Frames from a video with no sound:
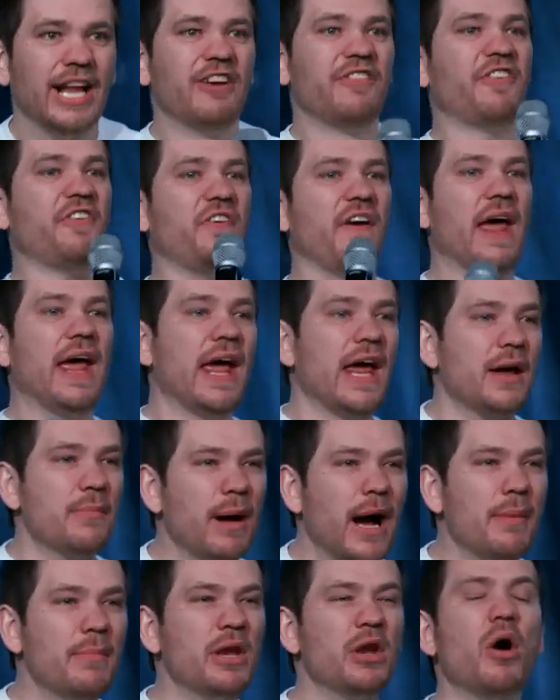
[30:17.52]

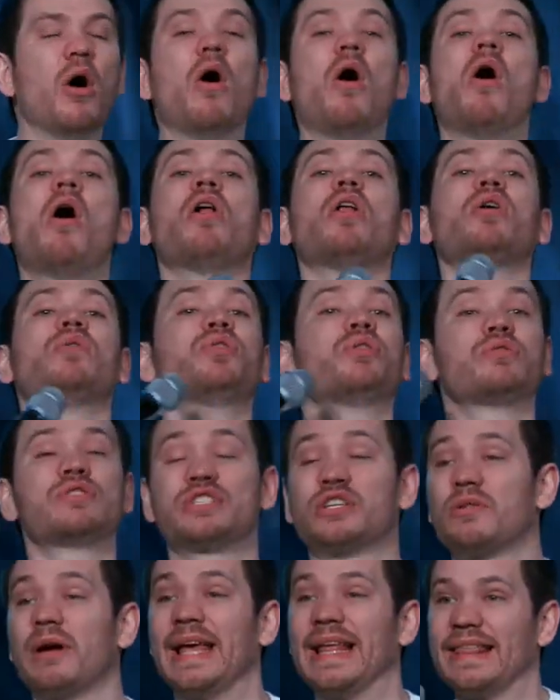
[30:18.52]
fame. I mean, all of
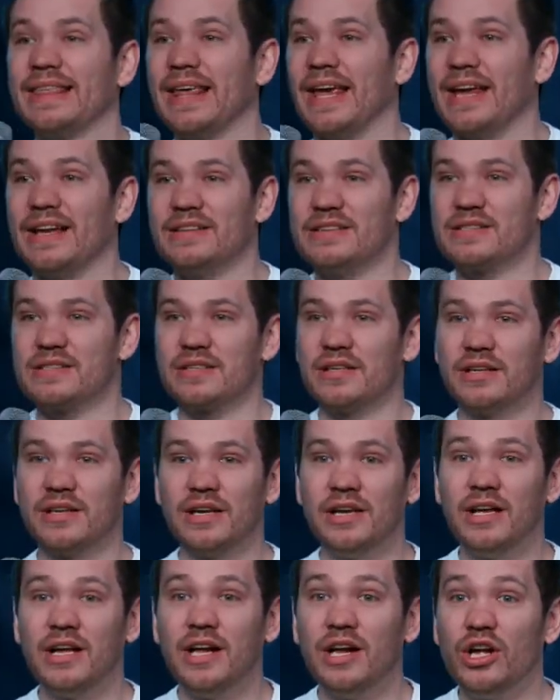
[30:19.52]
those great things.
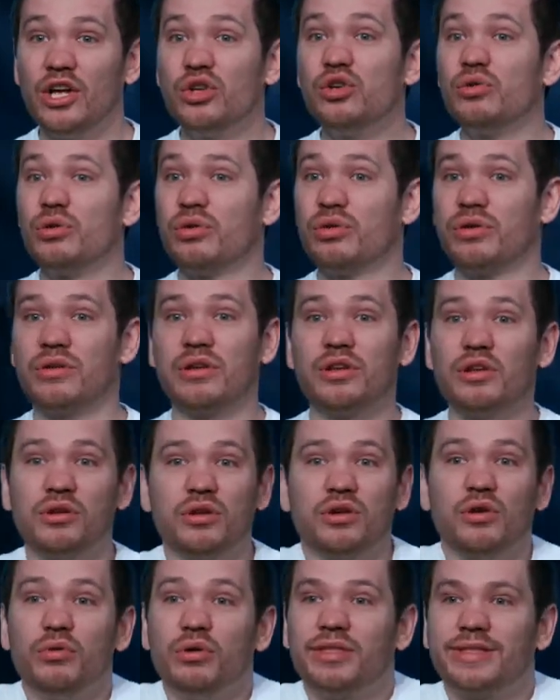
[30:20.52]
You
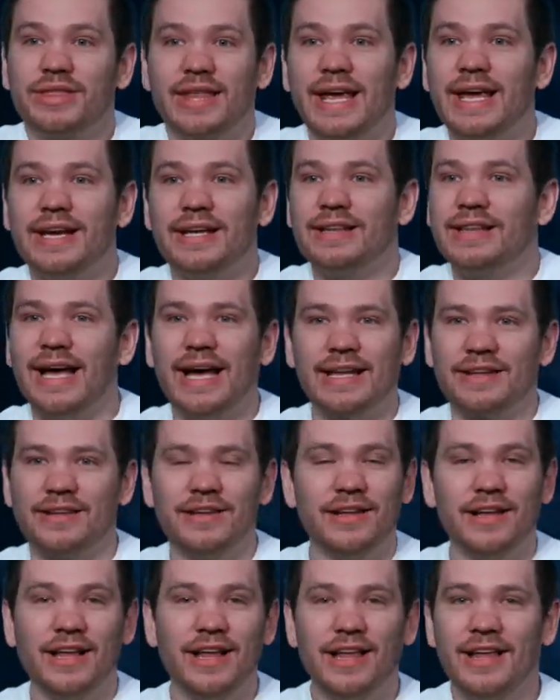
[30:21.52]
would think
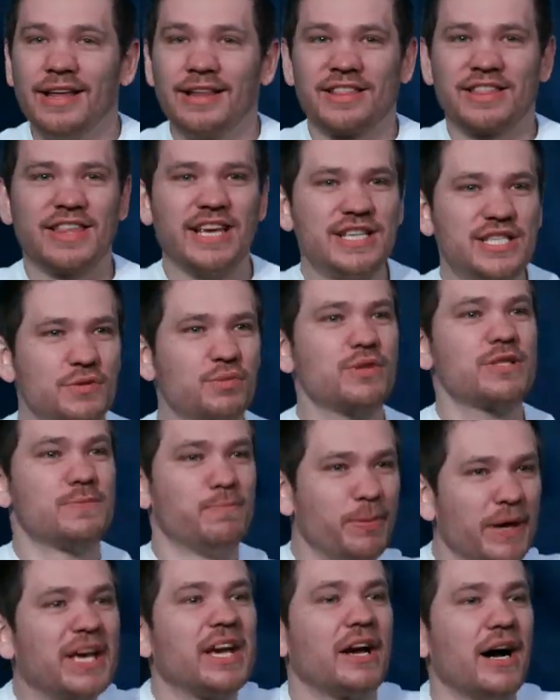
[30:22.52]
that this was
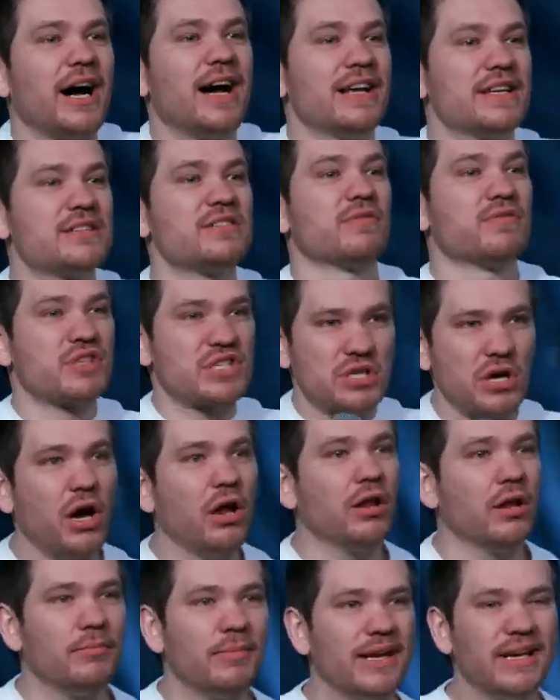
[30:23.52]
because of
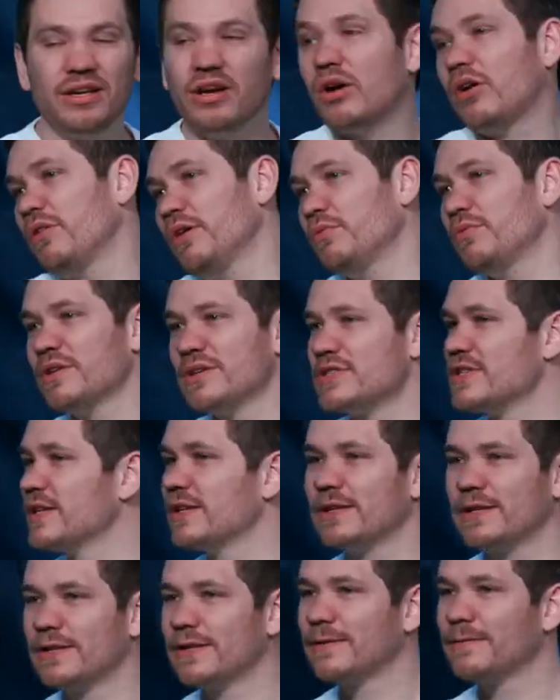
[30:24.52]
Solomon. No, it
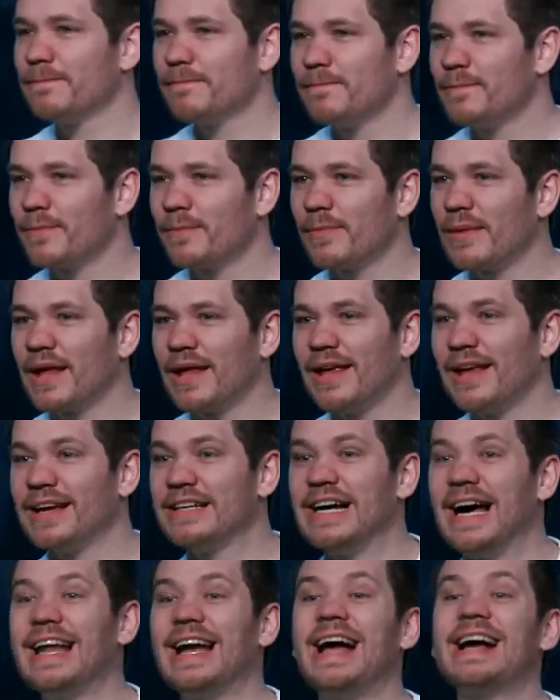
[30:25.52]
wasn't.
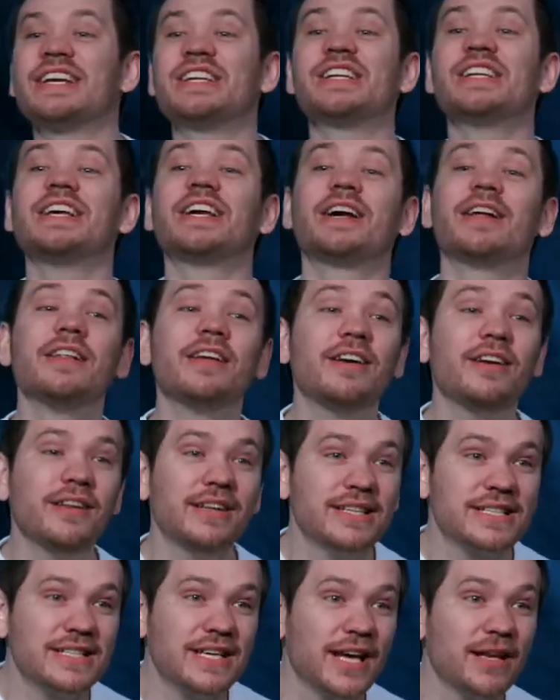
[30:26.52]
God actually
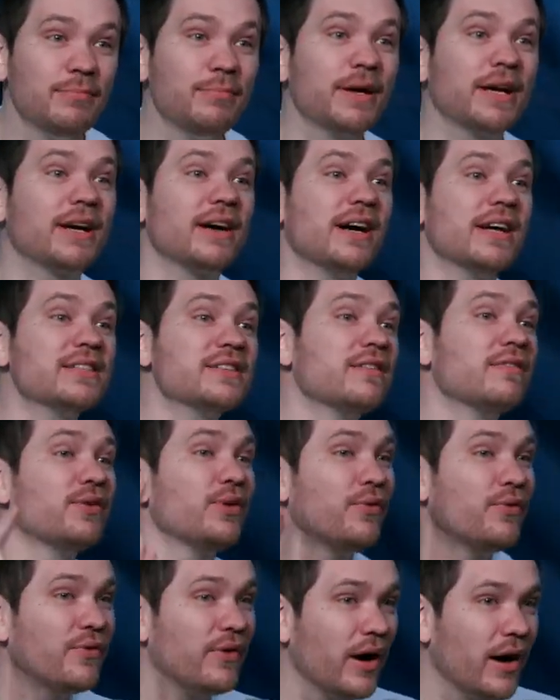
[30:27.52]
clearly said, because of
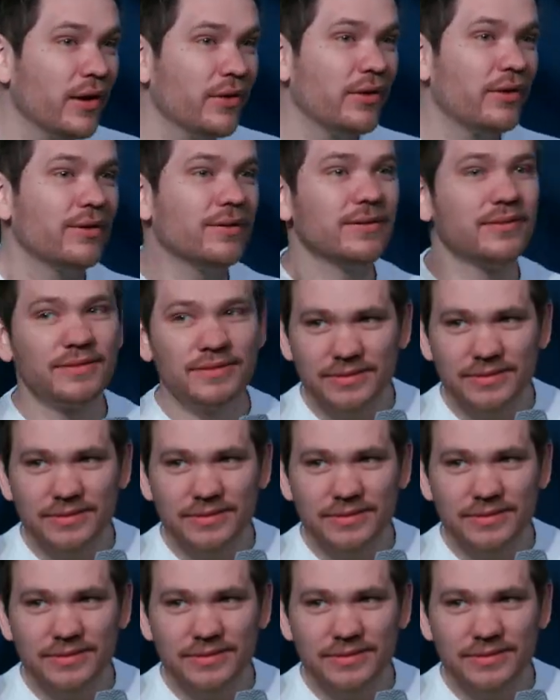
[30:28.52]
your father